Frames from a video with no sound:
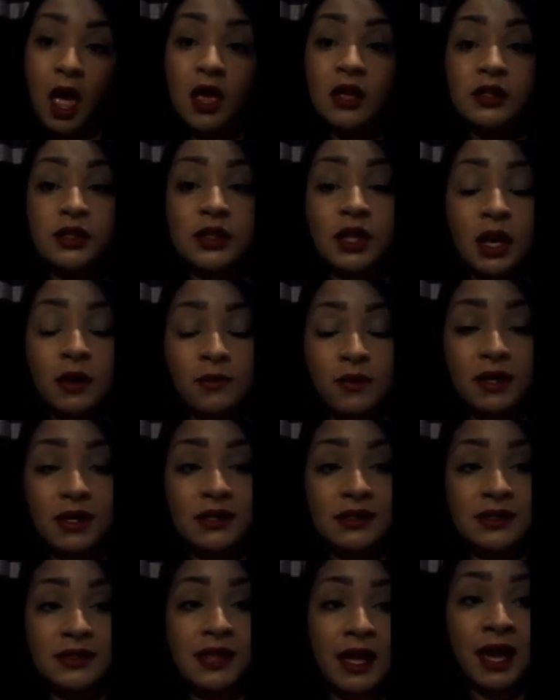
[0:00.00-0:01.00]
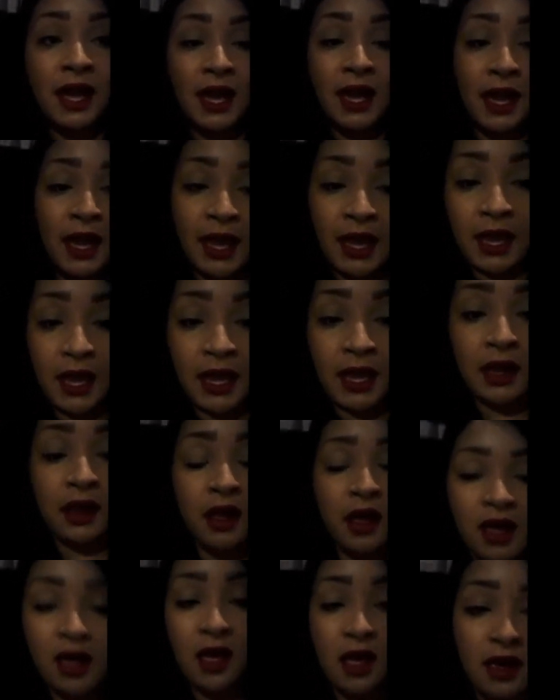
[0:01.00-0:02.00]
So I want to say
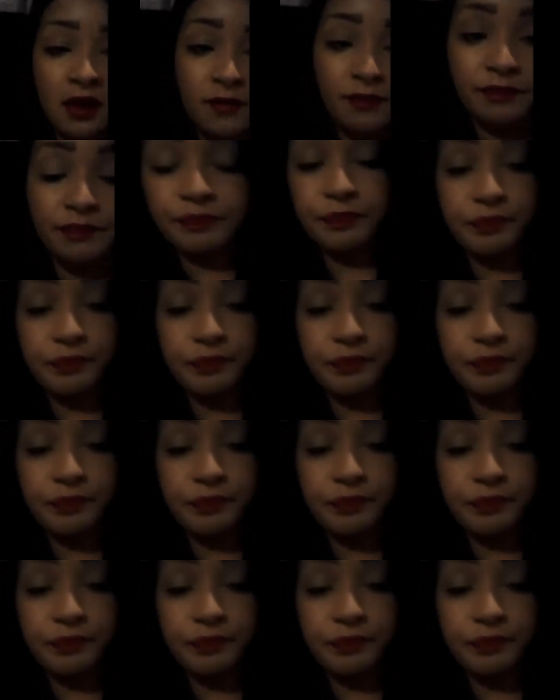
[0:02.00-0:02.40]
um,